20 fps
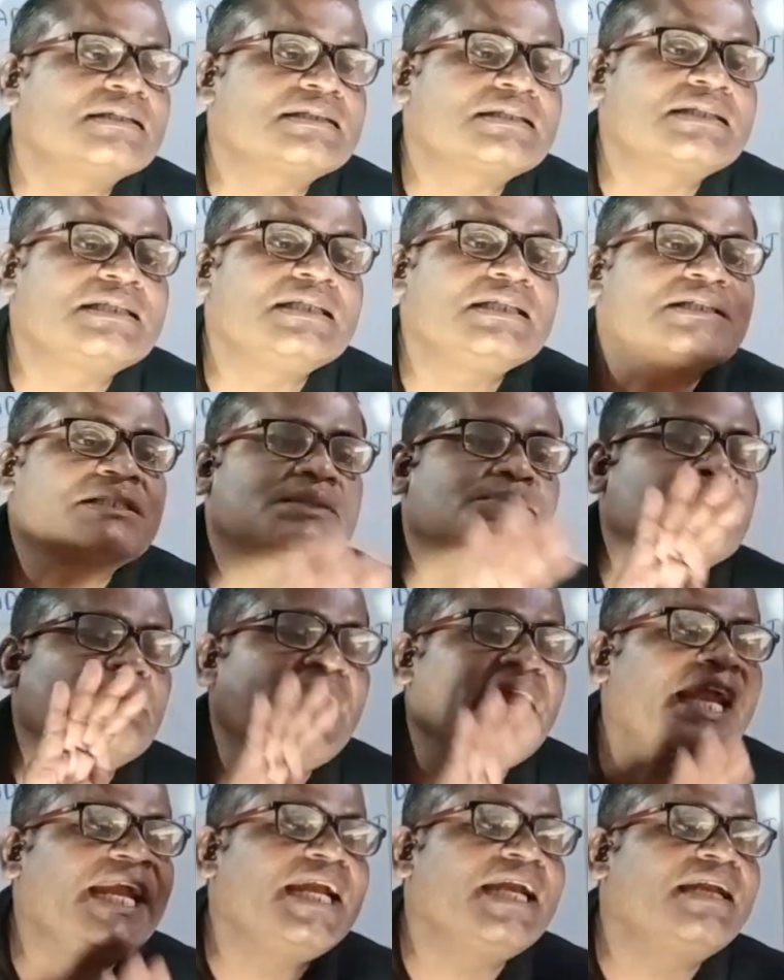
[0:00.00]
she
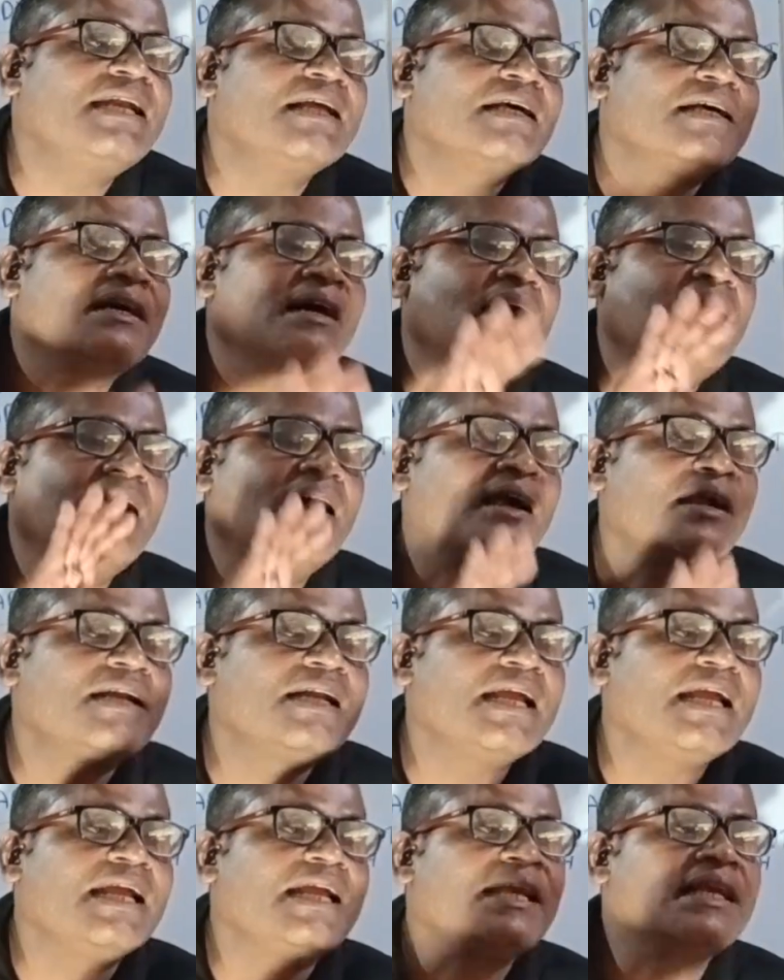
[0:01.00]
spent her
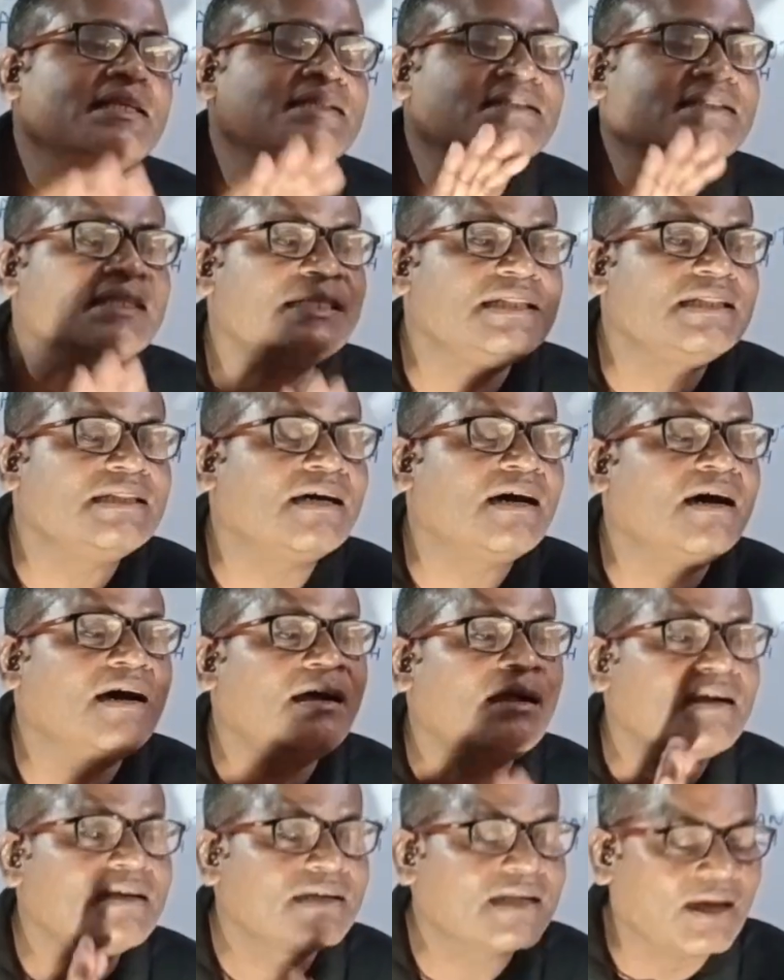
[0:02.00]
days in
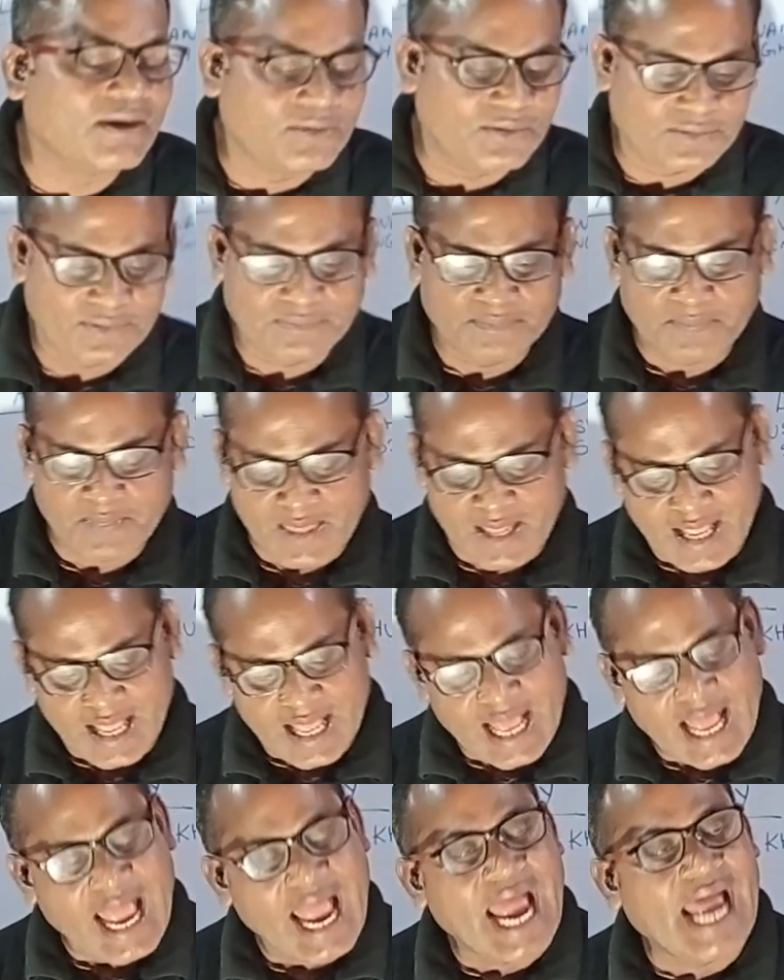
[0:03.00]
the town.
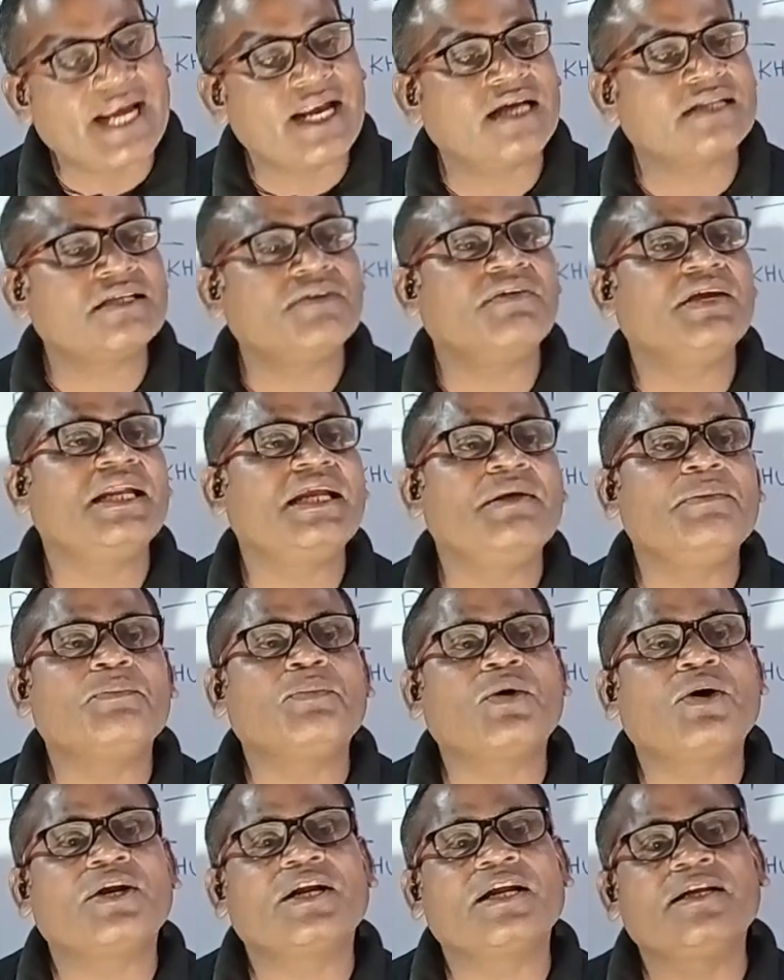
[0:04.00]
Another very
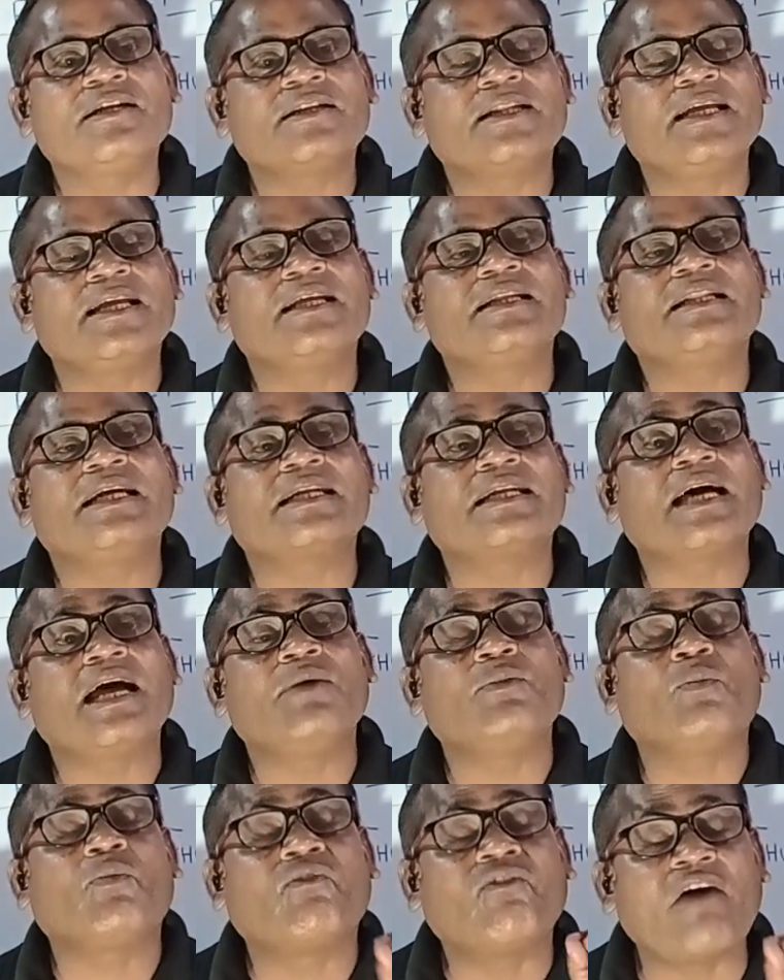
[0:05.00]
important thing that
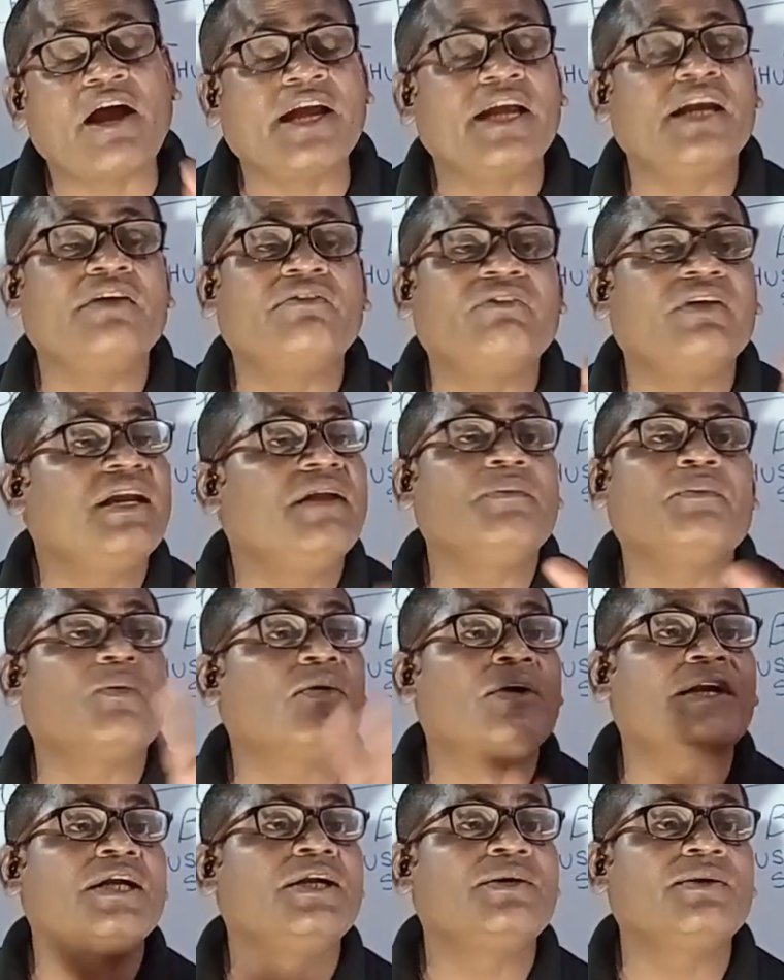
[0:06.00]
I find it very
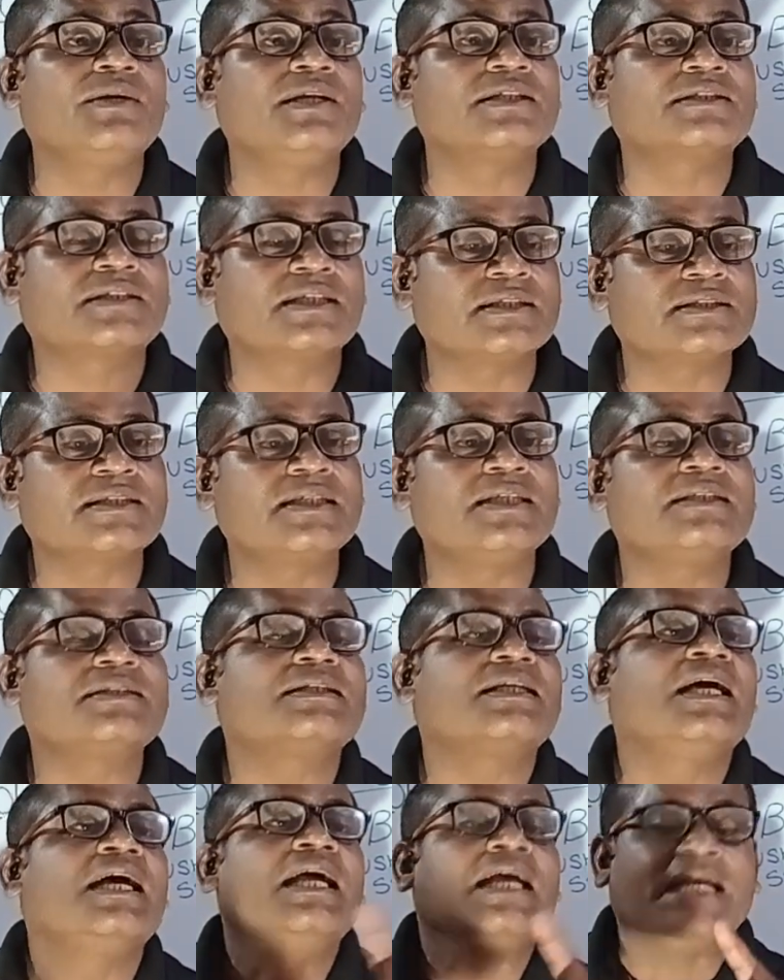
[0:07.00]
important to discuss
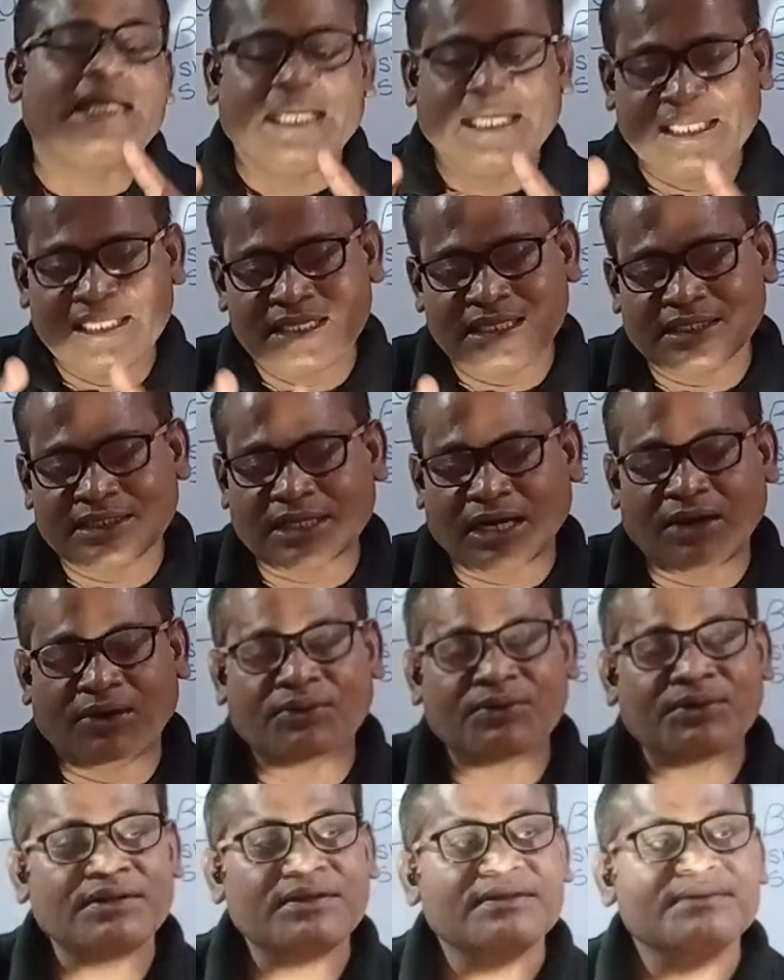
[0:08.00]
is, in the
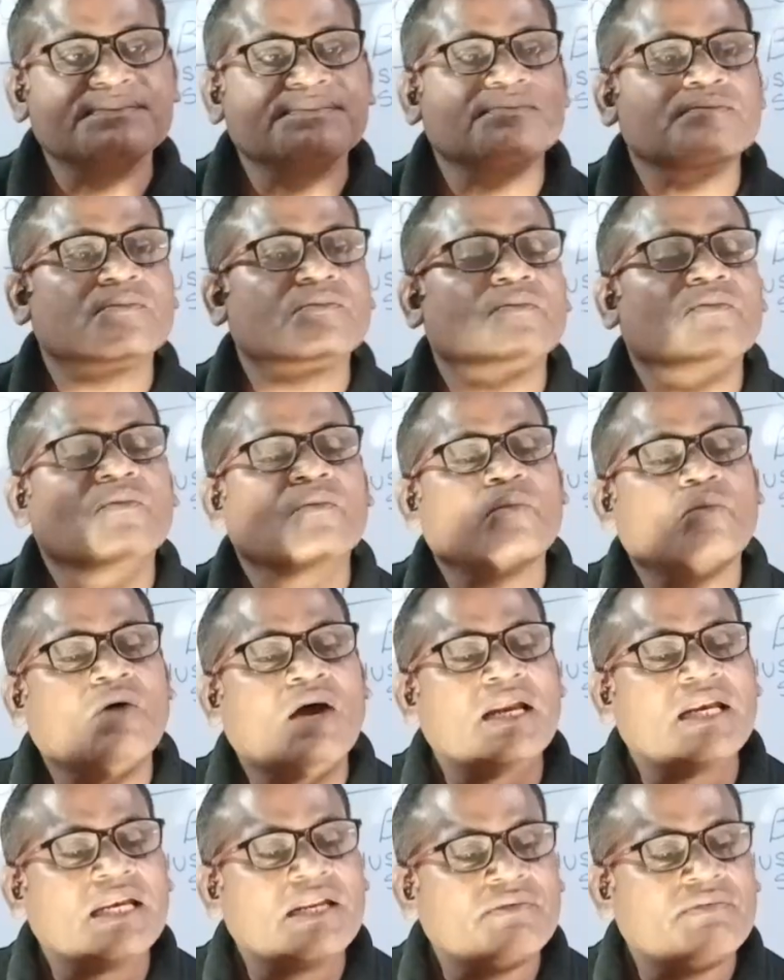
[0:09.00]
town,
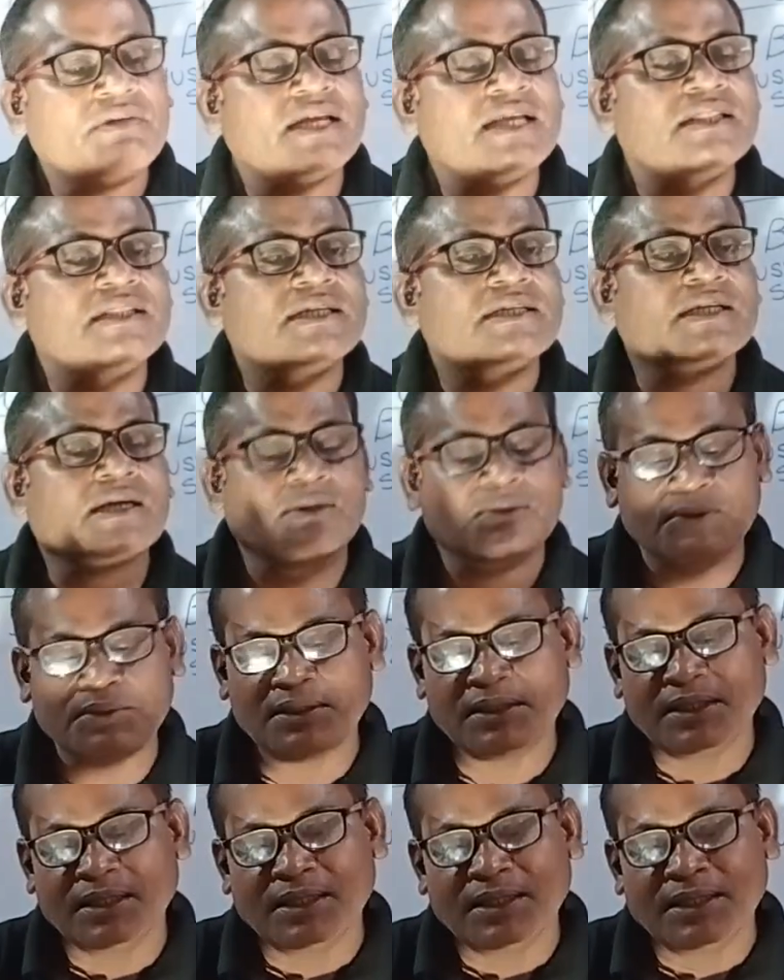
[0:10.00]
while living in the town,